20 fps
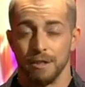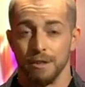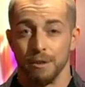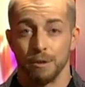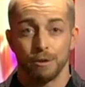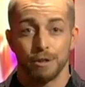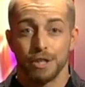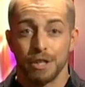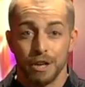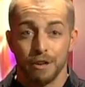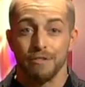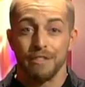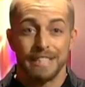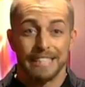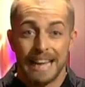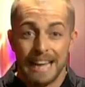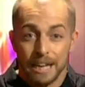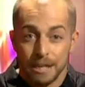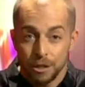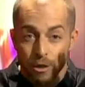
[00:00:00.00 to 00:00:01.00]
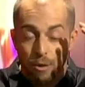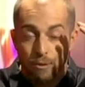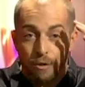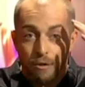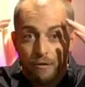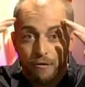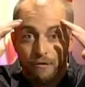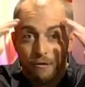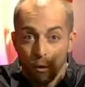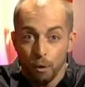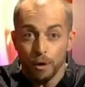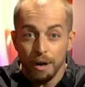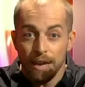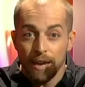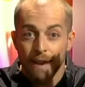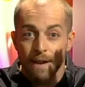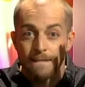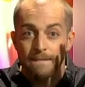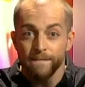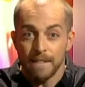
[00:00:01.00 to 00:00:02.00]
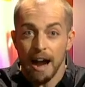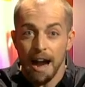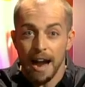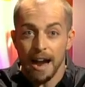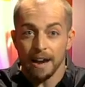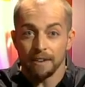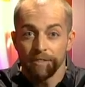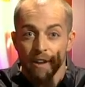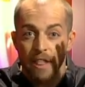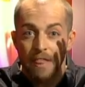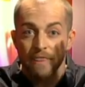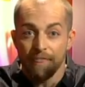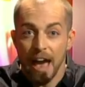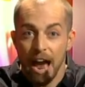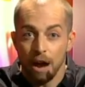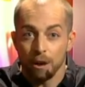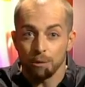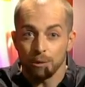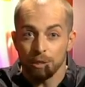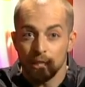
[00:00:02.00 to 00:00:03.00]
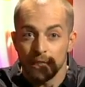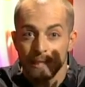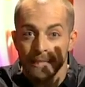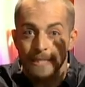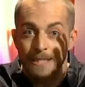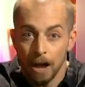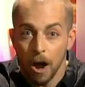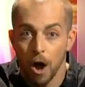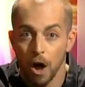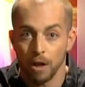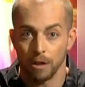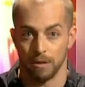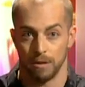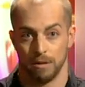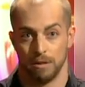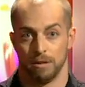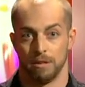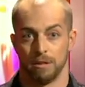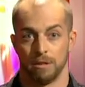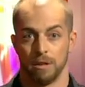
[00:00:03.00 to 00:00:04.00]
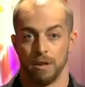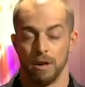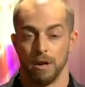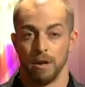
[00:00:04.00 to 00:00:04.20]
your share of the debt is over $45,000.